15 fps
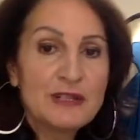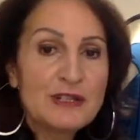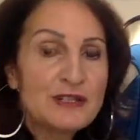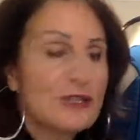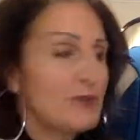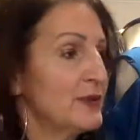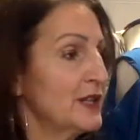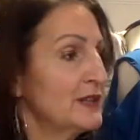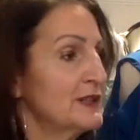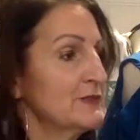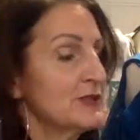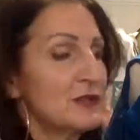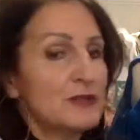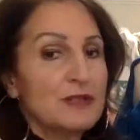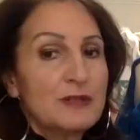So what I did
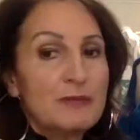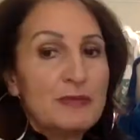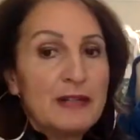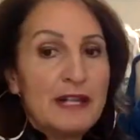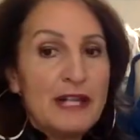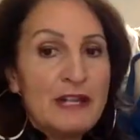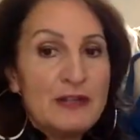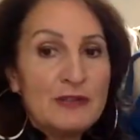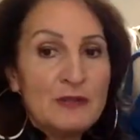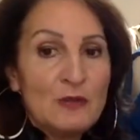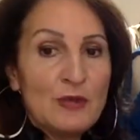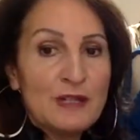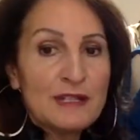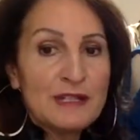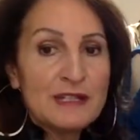was I did a plain on the
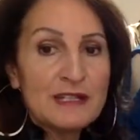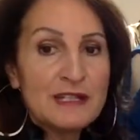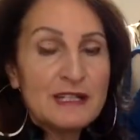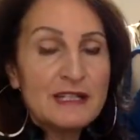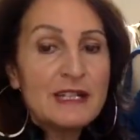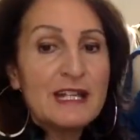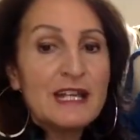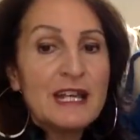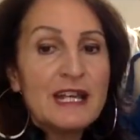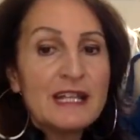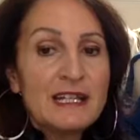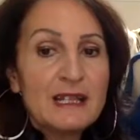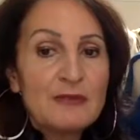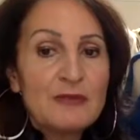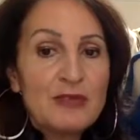one side and
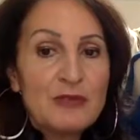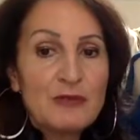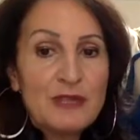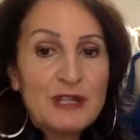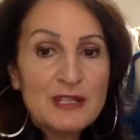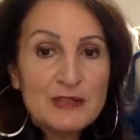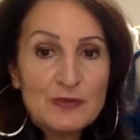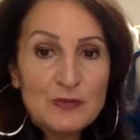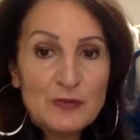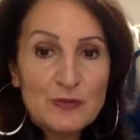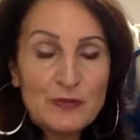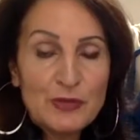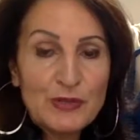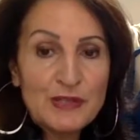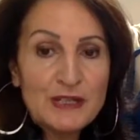kept the rest all
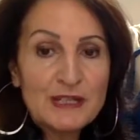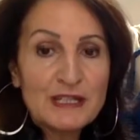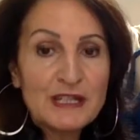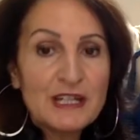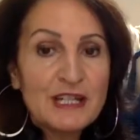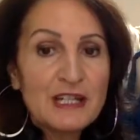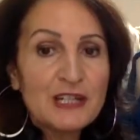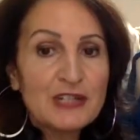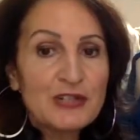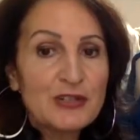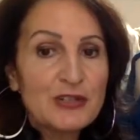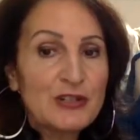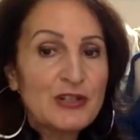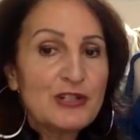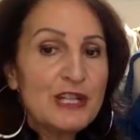printed so
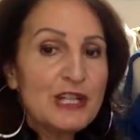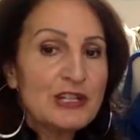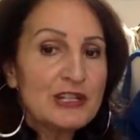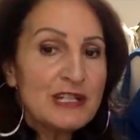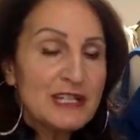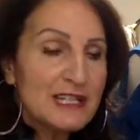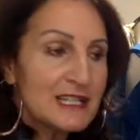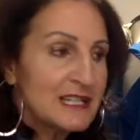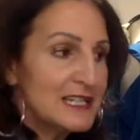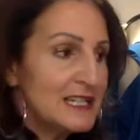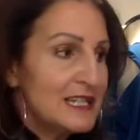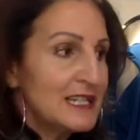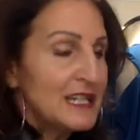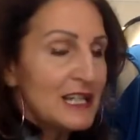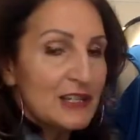that you can actually
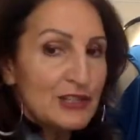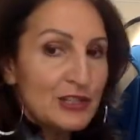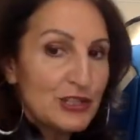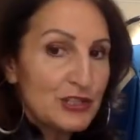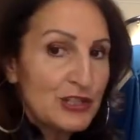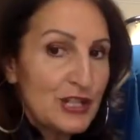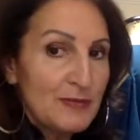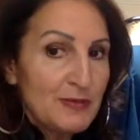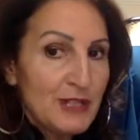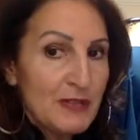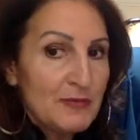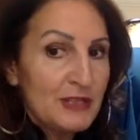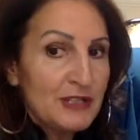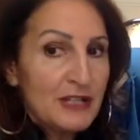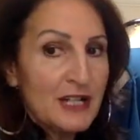see the shape
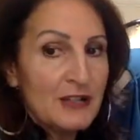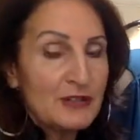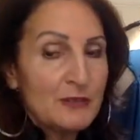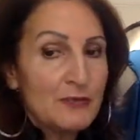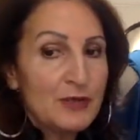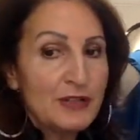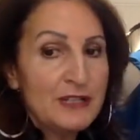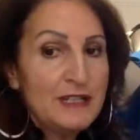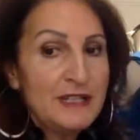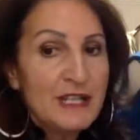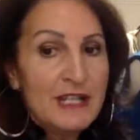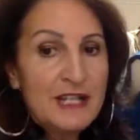coming down the body.